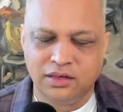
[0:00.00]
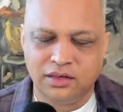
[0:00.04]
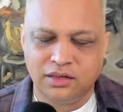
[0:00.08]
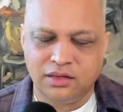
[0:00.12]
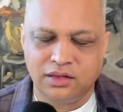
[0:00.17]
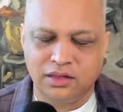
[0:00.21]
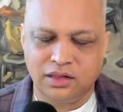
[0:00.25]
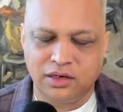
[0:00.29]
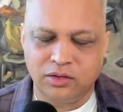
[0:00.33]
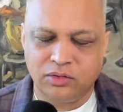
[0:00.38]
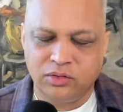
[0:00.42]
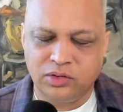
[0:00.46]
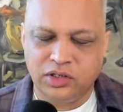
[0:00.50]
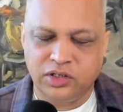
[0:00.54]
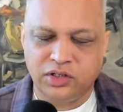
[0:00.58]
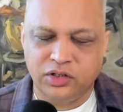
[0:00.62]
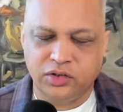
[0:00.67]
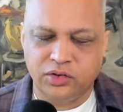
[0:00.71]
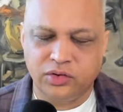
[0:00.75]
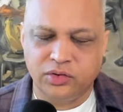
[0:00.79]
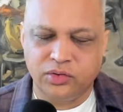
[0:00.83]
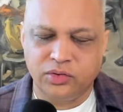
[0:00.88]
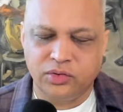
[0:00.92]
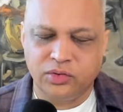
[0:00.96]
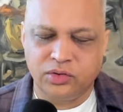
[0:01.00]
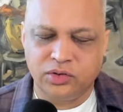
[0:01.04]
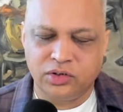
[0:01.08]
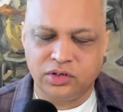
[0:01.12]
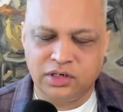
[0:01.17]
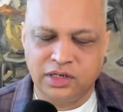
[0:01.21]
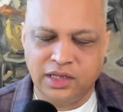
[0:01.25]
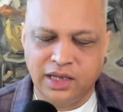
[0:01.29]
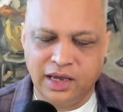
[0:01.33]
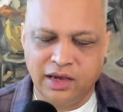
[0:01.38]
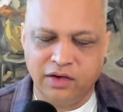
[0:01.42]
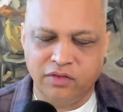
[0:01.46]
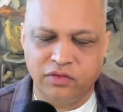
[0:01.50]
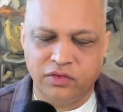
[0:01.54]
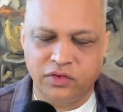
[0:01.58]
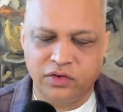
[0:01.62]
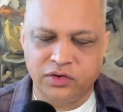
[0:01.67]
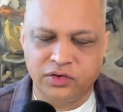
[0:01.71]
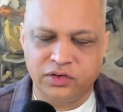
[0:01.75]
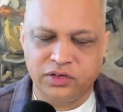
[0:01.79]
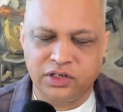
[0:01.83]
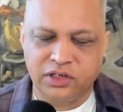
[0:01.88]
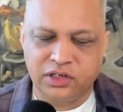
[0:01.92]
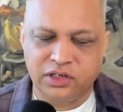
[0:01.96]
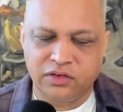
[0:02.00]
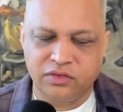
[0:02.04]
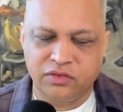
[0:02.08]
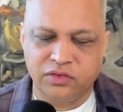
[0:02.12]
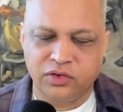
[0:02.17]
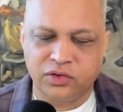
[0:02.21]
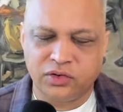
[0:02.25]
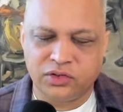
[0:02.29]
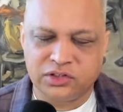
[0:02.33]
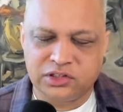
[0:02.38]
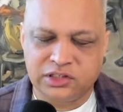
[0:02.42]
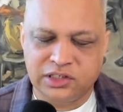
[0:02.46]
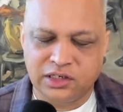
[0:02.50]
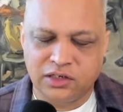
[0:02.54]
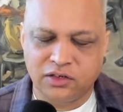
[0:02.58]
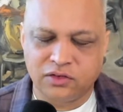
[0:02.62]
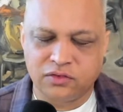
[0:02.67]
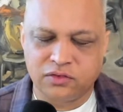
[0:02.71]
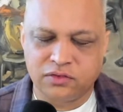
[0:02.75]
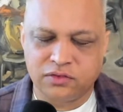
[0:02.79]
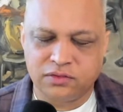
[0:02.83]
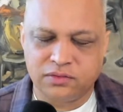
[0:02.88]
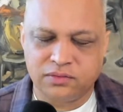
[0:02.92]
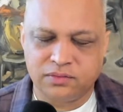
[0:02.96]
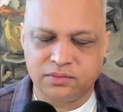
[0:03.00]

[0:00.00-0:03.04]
that only you could ever give yourself,